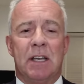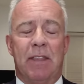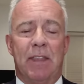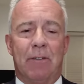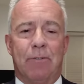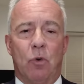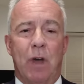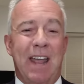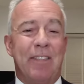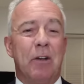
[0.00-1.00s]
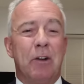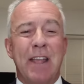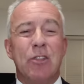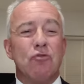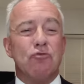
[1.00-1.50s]
And therefore, in
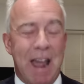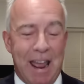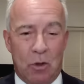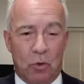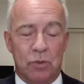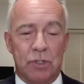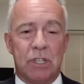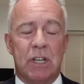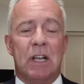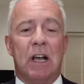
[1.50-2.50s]
the round,